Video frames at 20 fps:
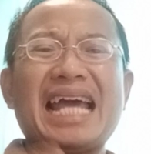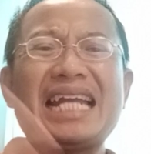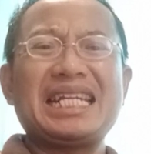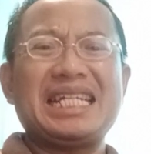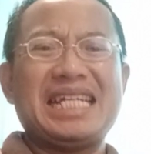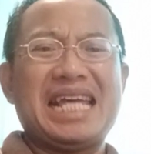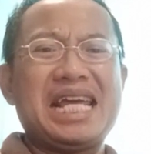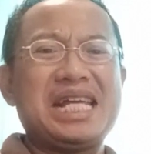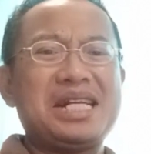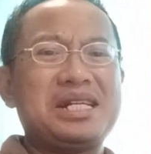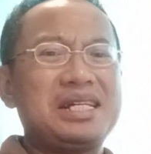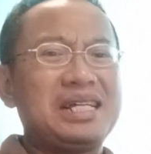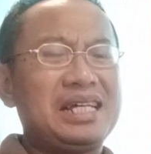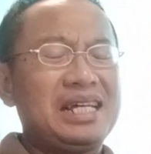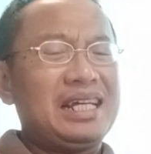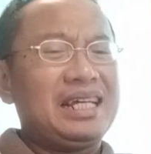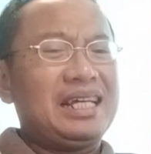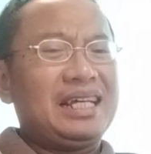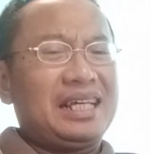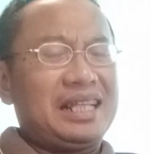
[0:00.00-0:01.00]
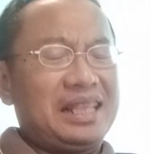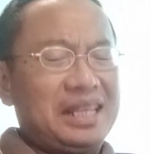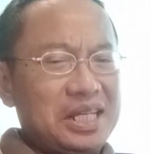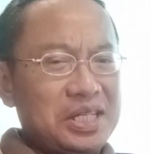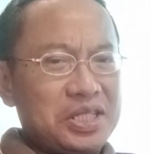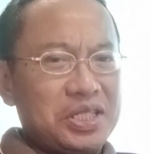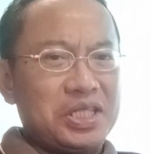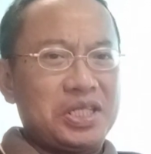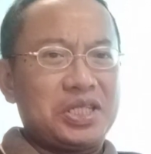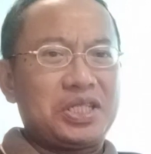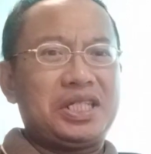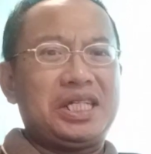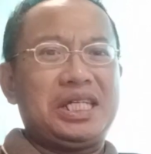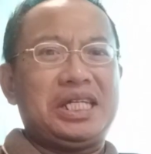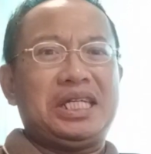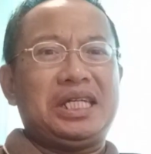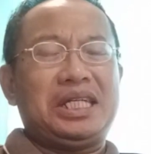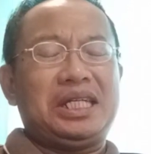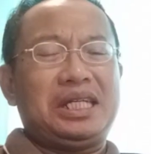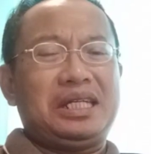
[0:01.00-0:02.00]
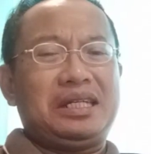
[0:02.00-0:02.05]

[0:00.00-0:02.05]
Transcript: again, this is the